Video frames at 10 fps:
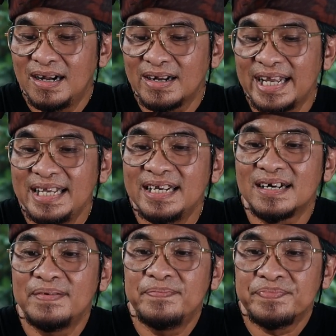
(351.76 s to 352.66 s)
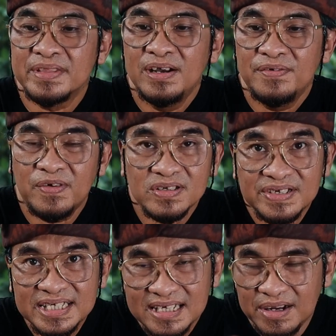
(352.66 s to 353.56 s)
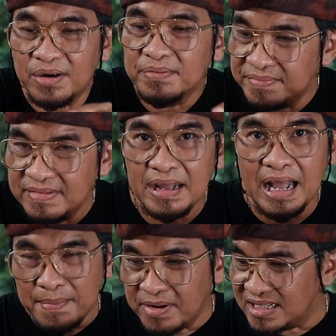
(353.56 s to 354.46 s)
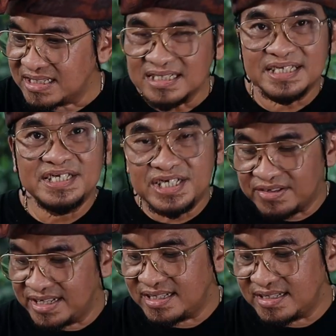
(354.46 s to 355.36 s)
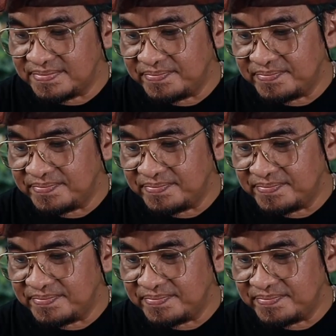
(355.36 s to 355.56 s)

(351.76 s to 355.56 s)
Okay, here. For 3, I'm gonna screenshot it.